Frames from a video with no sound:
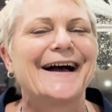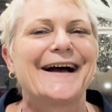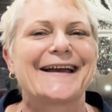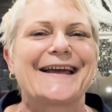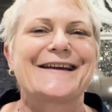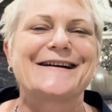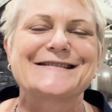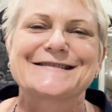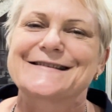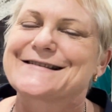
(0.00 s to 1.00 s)
Okay,
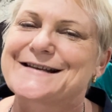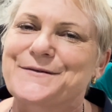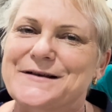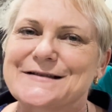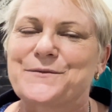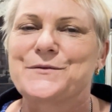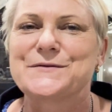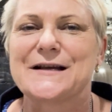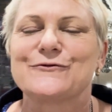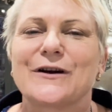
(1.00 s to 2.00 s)
guys, stay well, stay warm,
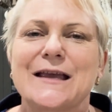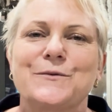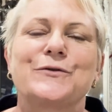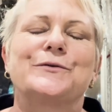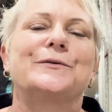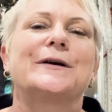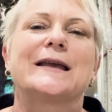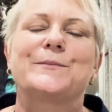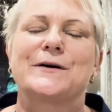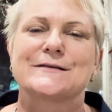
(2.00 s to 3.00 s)
stay dry, keep cool,
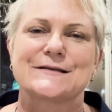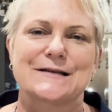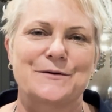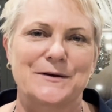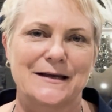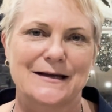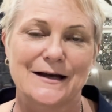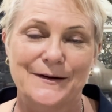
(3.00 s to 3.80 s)
keep on sewing,